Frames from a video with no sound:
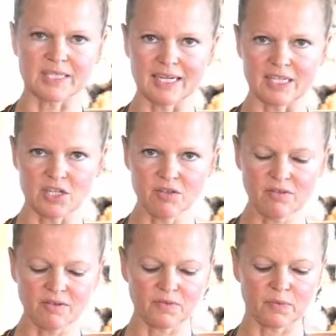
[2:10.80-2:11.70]
the lid
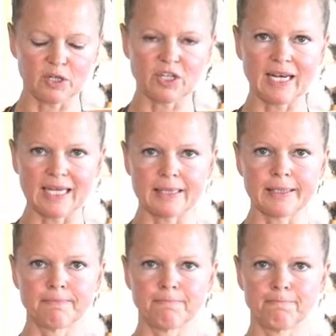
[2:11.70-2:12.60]
on, we're gonna let
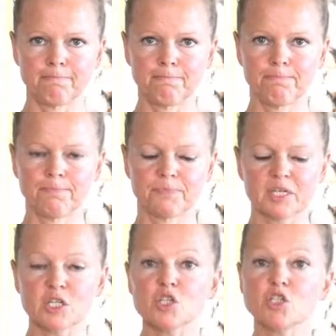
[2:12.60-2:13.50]
them
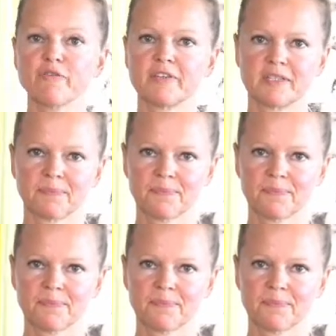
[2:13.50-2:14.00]
soften.